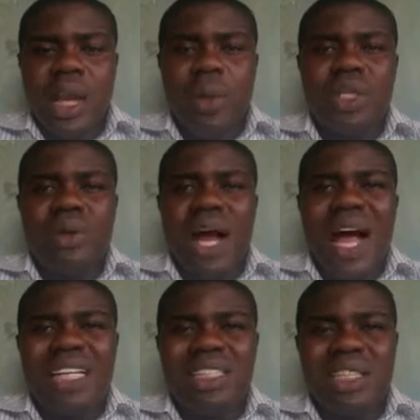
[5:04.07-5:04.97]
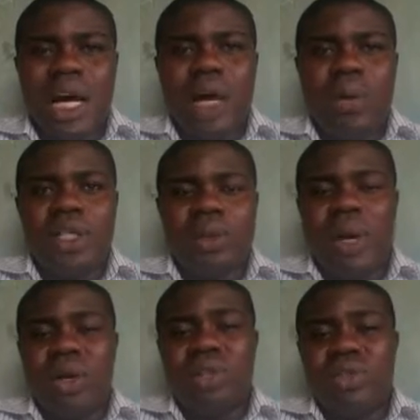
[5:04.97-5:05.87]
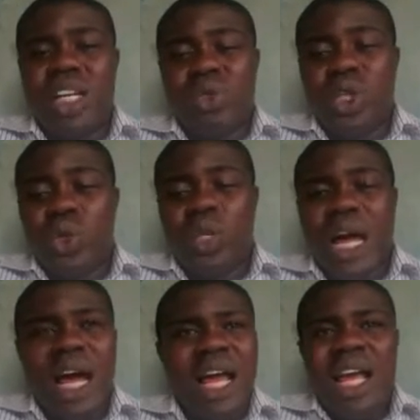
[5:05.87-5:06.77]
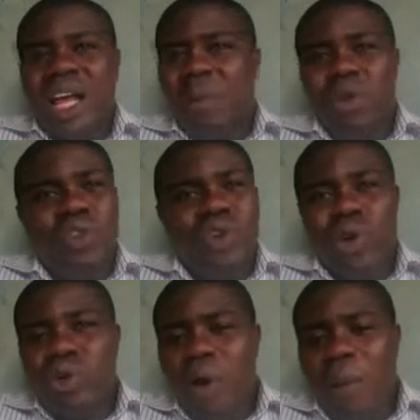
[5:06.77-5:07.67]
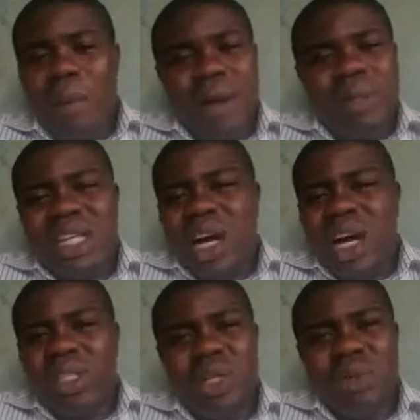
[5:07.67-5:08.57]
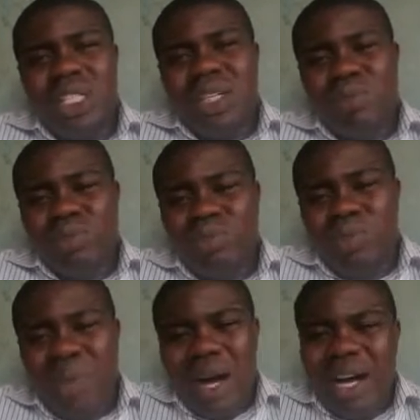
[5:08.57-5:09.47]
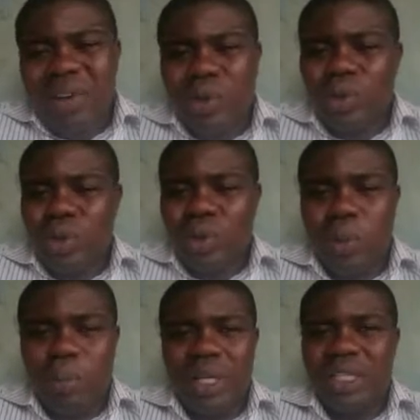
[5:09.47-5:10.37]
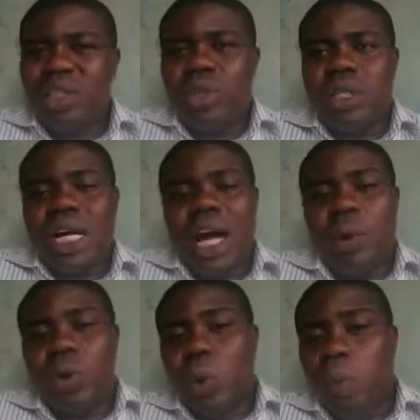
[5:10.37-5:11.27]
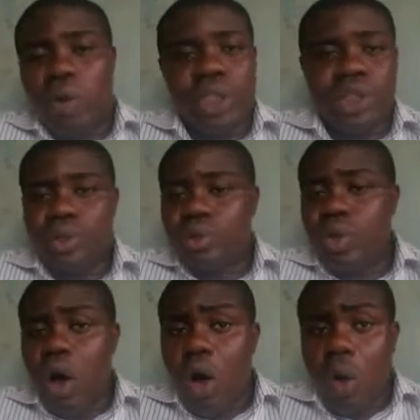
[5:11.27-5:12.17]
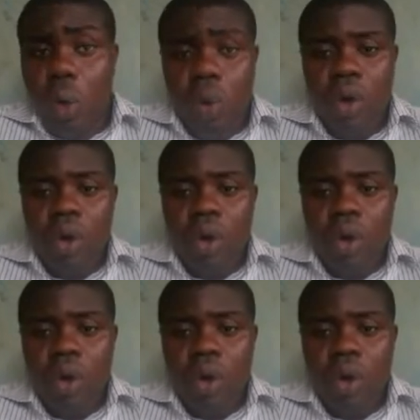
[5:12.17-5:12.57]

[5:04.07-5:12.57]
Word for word: in which we are answering our question. Many students we know that if we don't number only we remove mark or not numbering. It's not that I want to punish you. No!